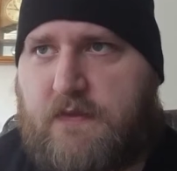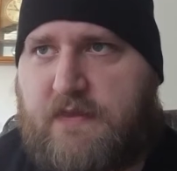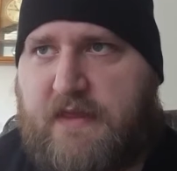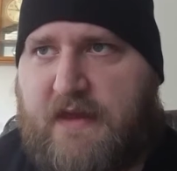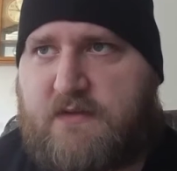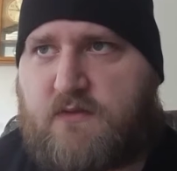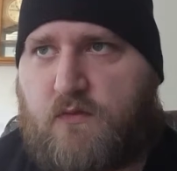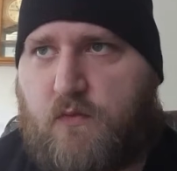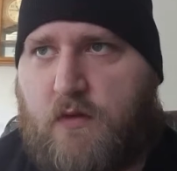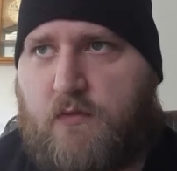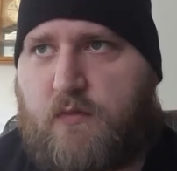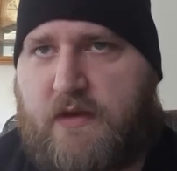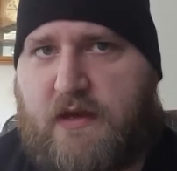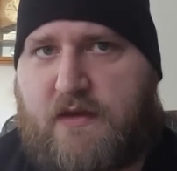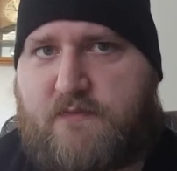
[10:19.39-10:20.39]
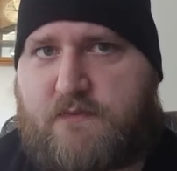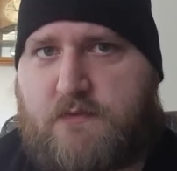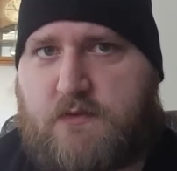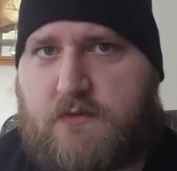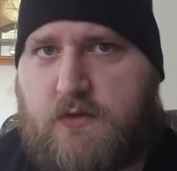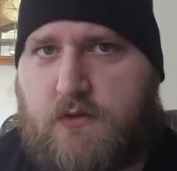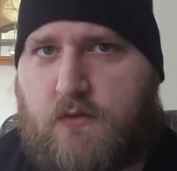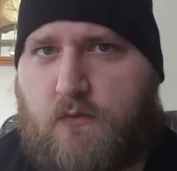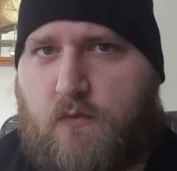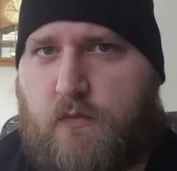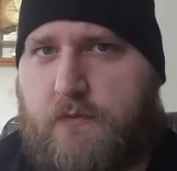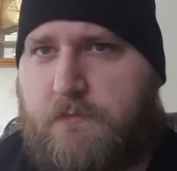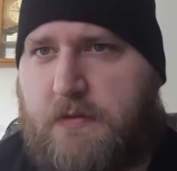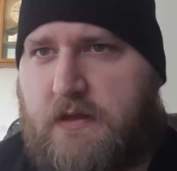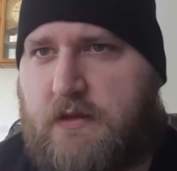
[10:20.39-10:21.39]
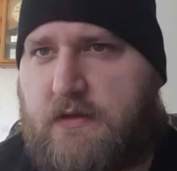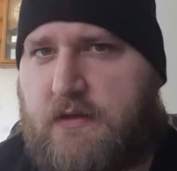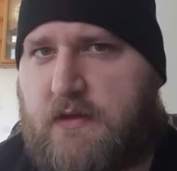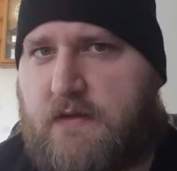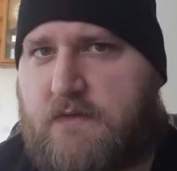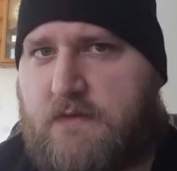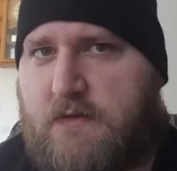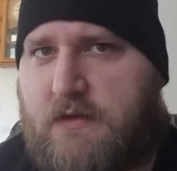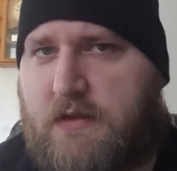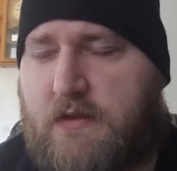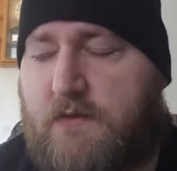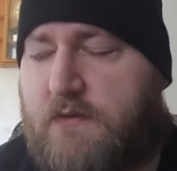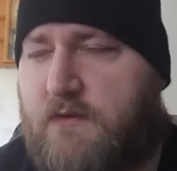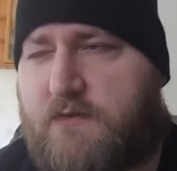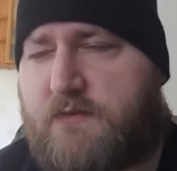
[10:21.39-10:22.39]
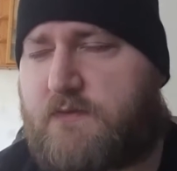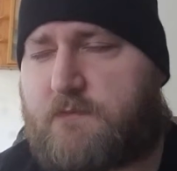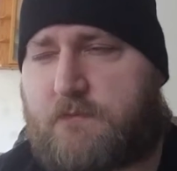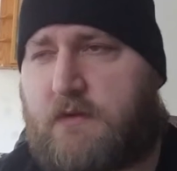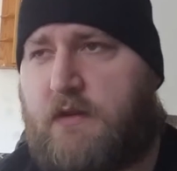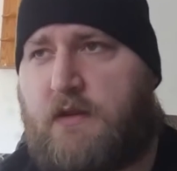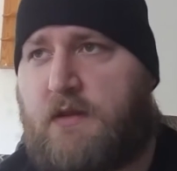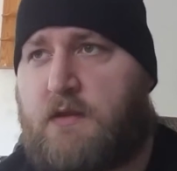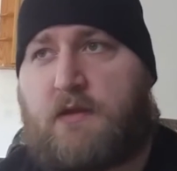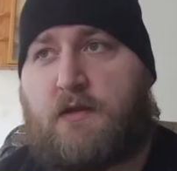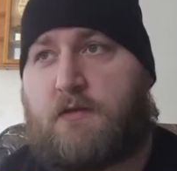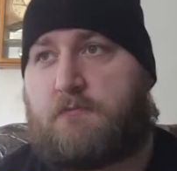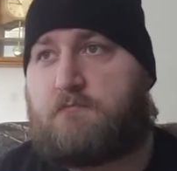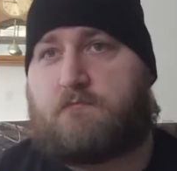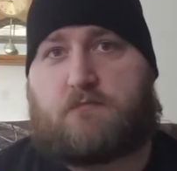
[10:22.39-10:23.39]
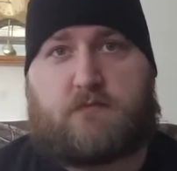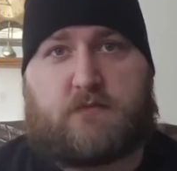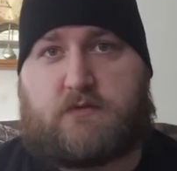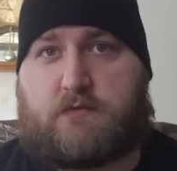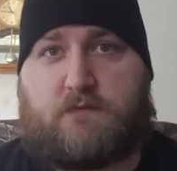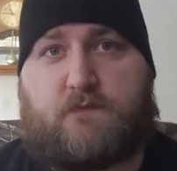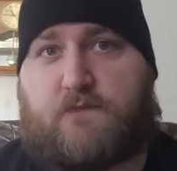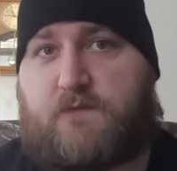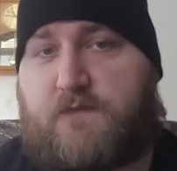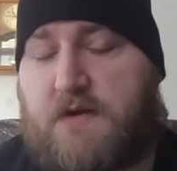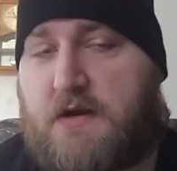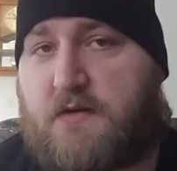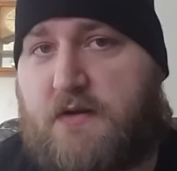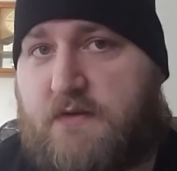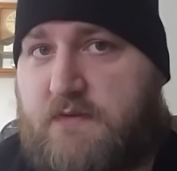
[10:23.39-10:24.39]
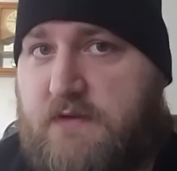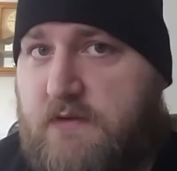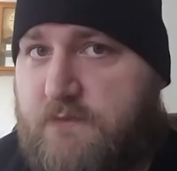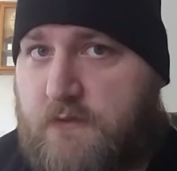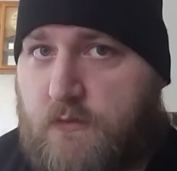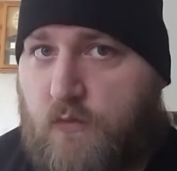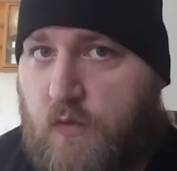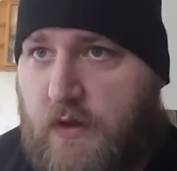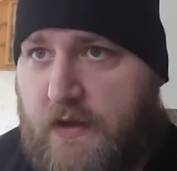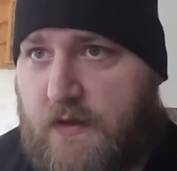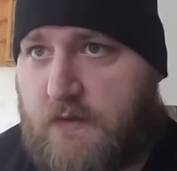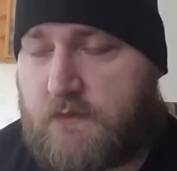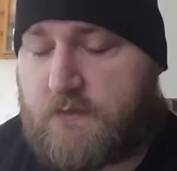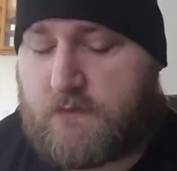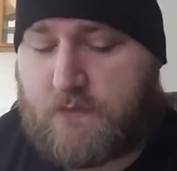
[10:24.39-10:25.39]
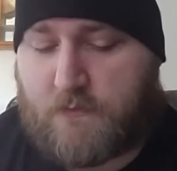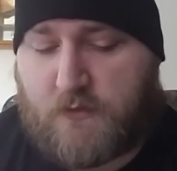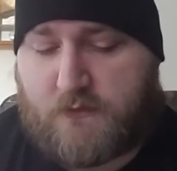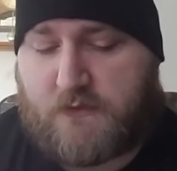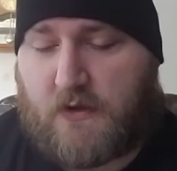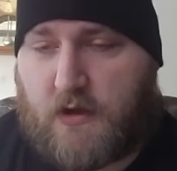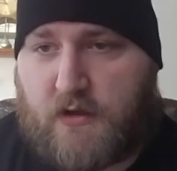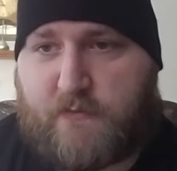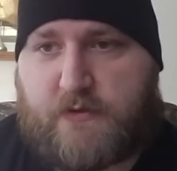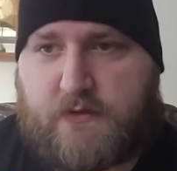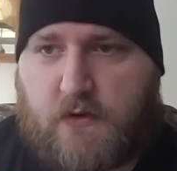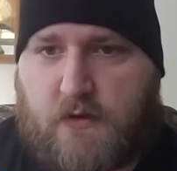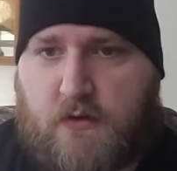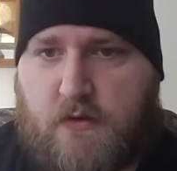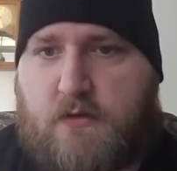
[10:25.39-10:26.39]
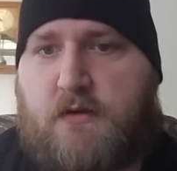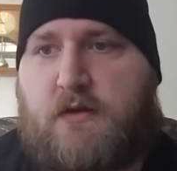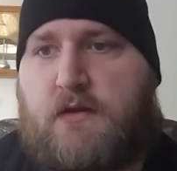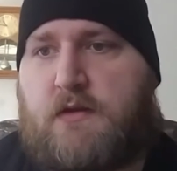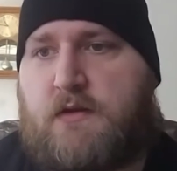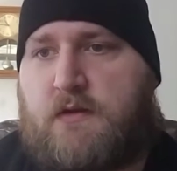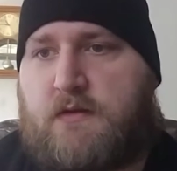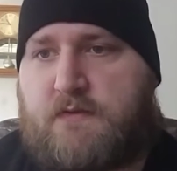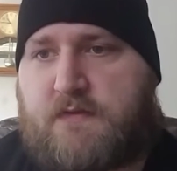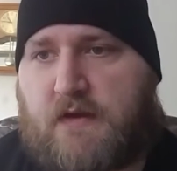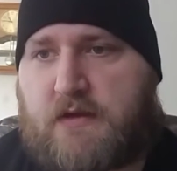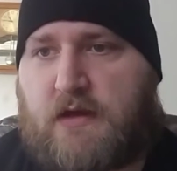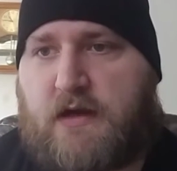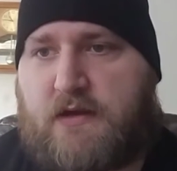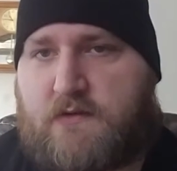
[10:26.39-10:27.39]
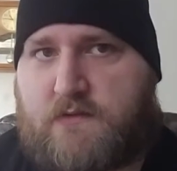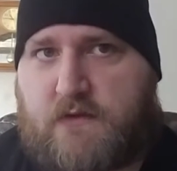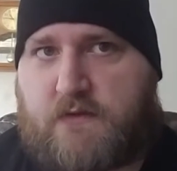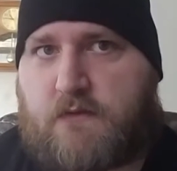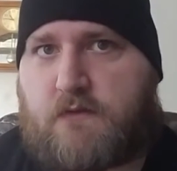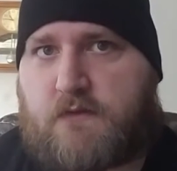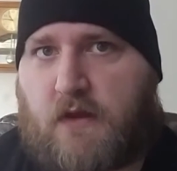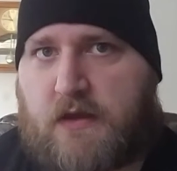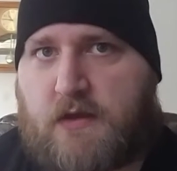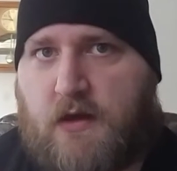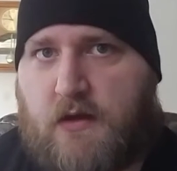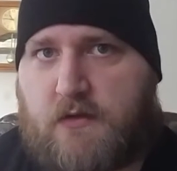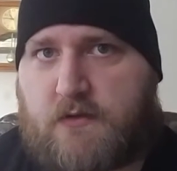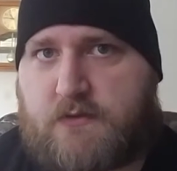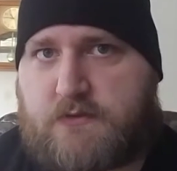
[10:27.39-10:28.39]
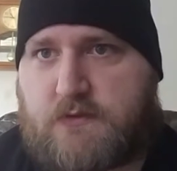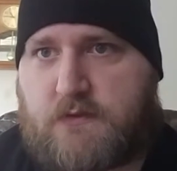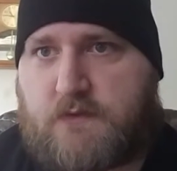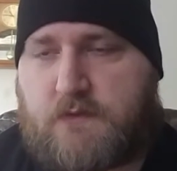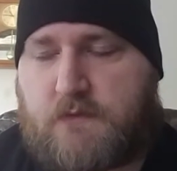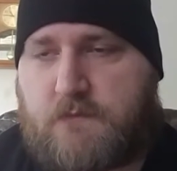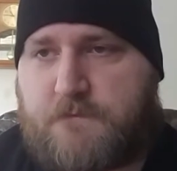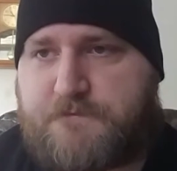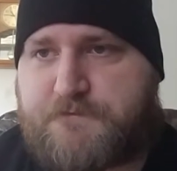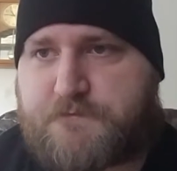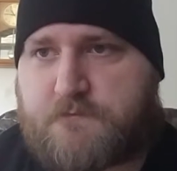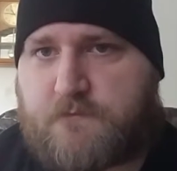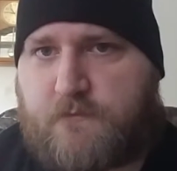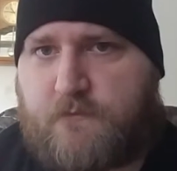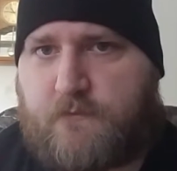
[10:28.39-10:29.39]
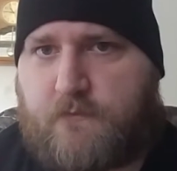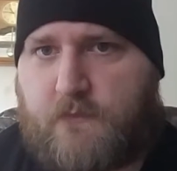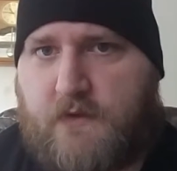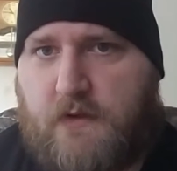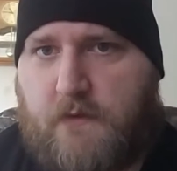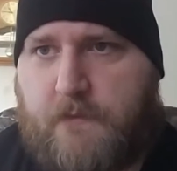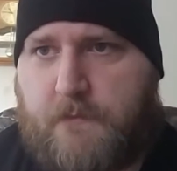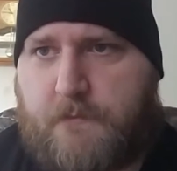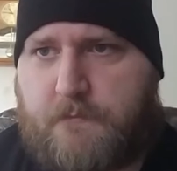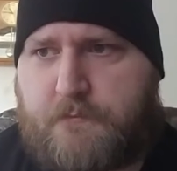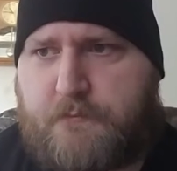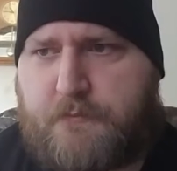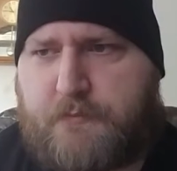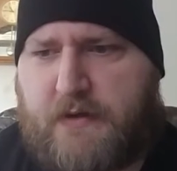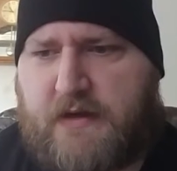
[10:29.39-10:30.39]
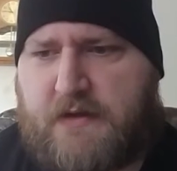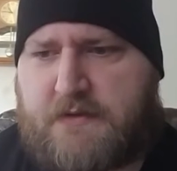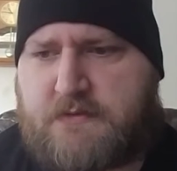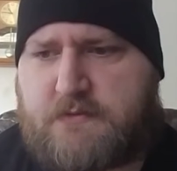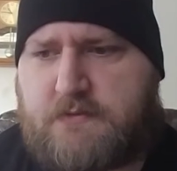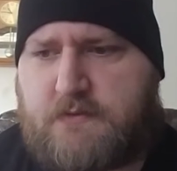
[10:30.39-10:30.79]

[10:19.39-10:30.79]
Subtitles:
that's what we have to do with PTSD. There's various different ways. The most common are psychiatrists and psychologists. But